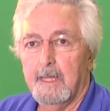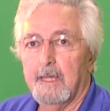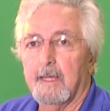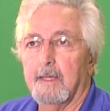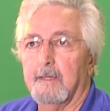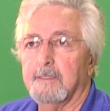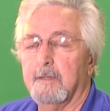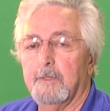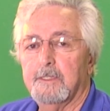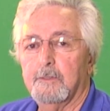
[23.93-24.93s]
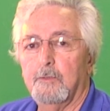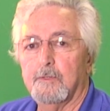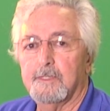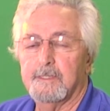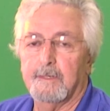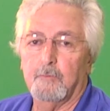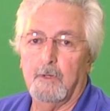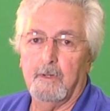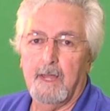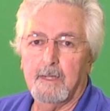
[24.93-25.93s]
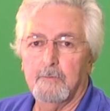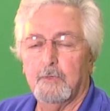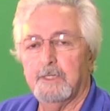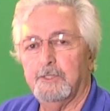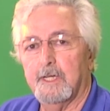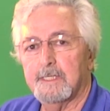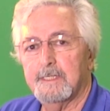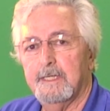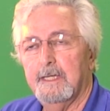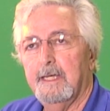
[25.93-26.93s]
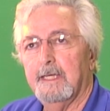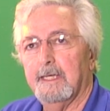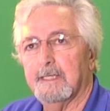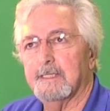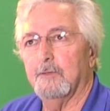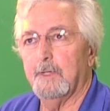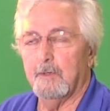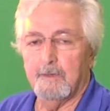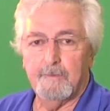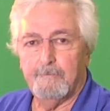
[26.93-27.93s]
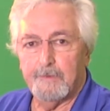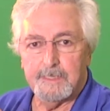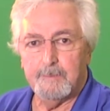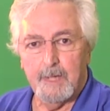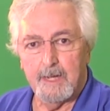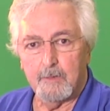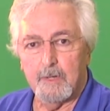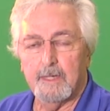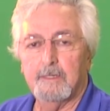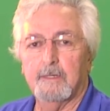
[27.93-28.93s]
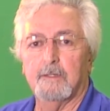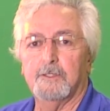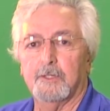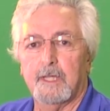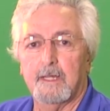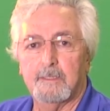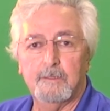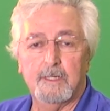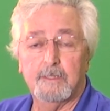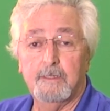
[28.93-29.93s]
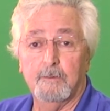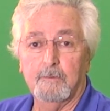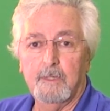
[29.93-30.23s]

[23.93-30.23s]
Some of the schools said, well, how can we adjust it so we don't have the fuzzy background? I'm going to show you how to do that too.